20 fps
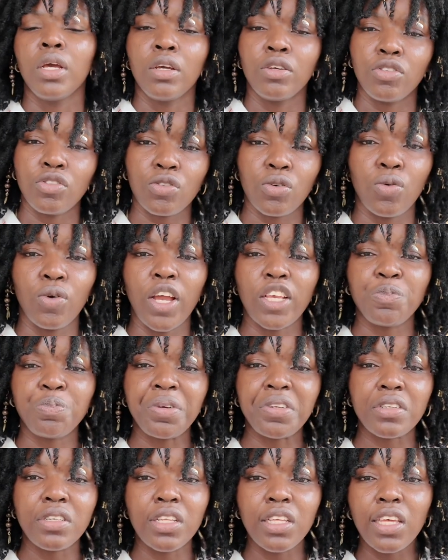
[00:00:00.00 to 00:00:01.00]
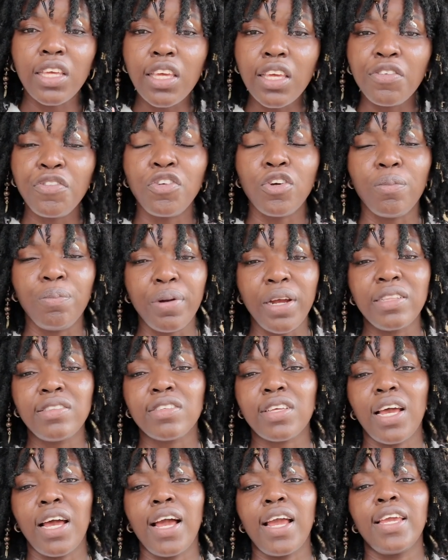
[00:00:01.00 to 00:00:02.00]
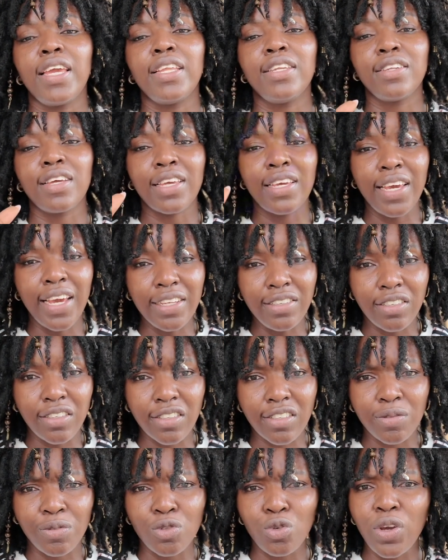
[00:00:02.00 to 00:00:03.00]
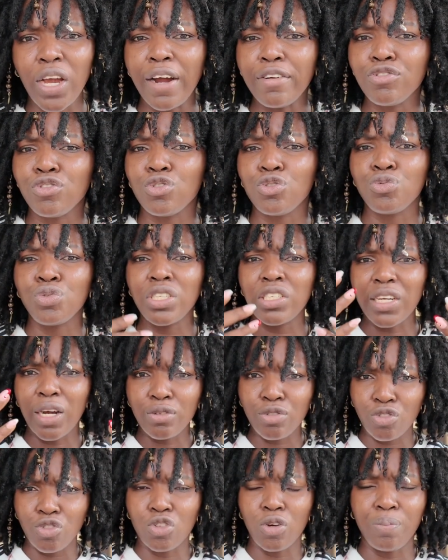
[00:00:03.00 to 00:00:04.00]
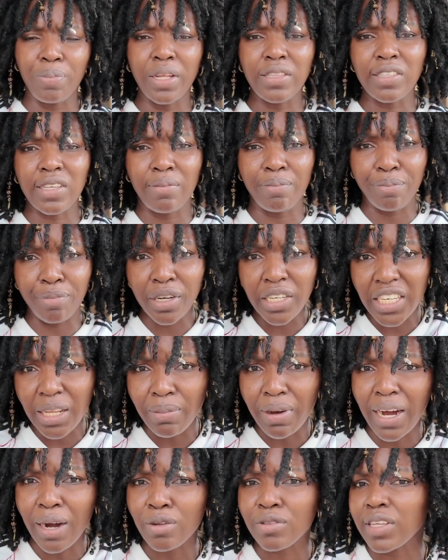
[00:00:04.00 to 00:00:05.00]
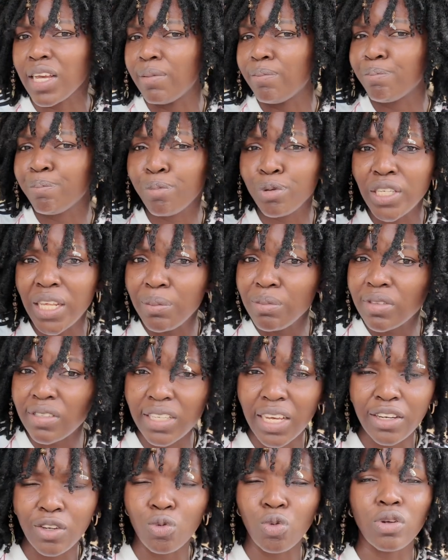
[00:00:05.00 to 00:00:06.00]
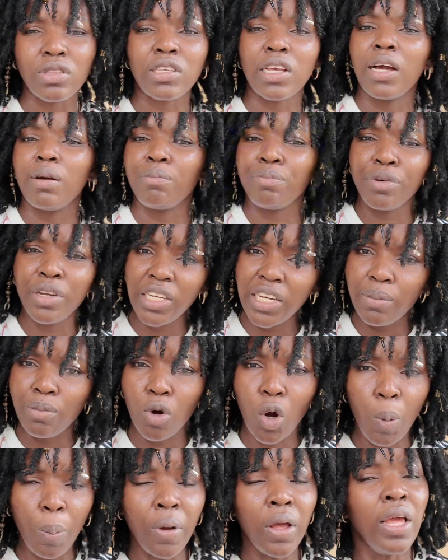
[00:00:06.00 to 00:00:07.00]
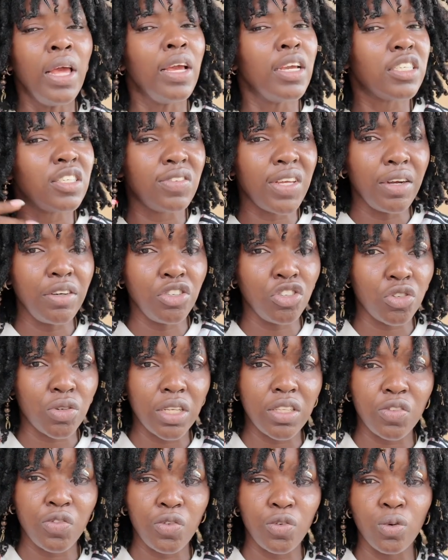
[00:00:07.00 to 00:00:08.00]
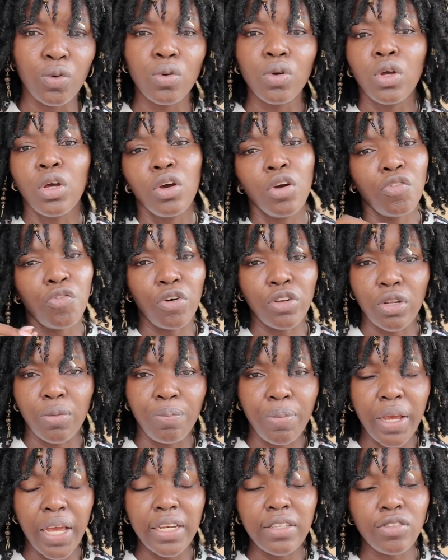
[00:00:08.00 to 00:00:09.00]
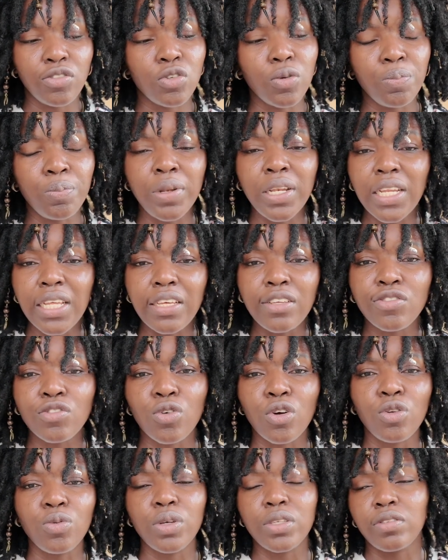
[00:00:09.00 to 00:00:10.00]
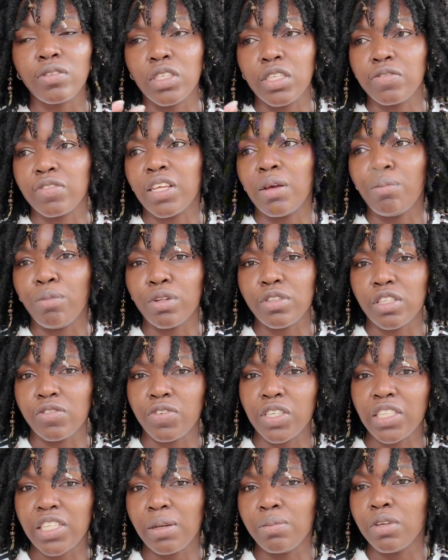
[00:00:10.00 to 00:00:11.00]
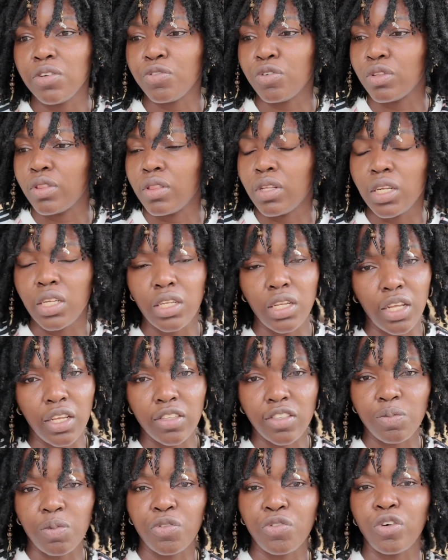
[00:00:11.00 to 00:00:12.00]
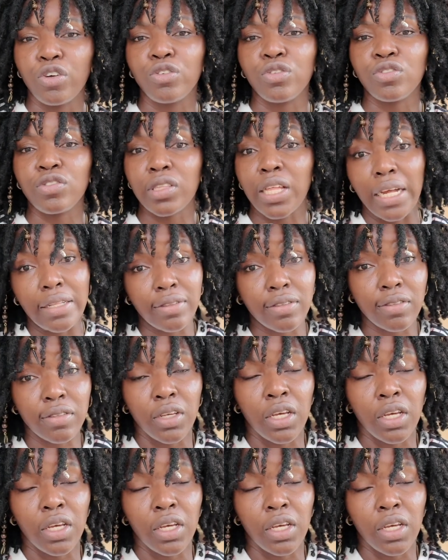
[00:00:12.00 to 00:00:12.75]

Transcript: So especially if your birds are in the cages, so you have to reach out to your birds and bring them out and put them inside the water and bring them up. It's very stressful for the birds. So please always give them multivitamin for 3 days before you start,